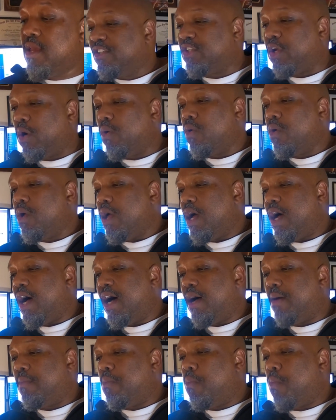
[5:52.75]
So
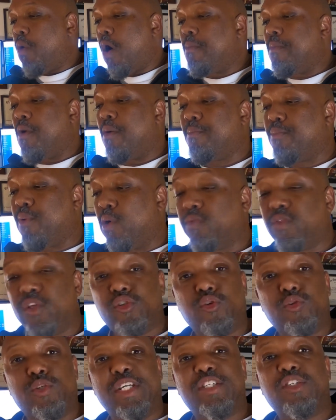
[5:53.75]
um, Walmart broke
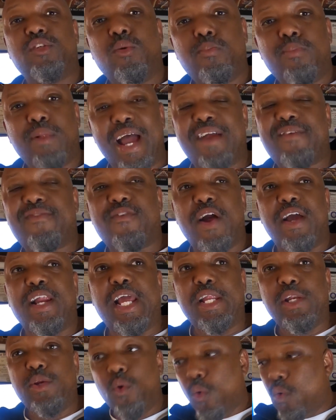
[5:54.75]
the traditional Black
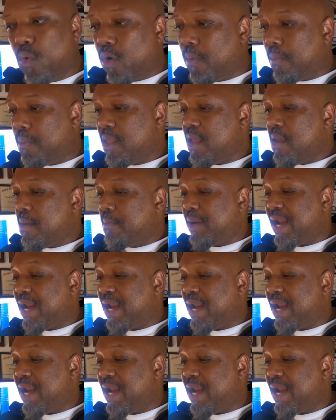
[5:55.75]
Friday norm,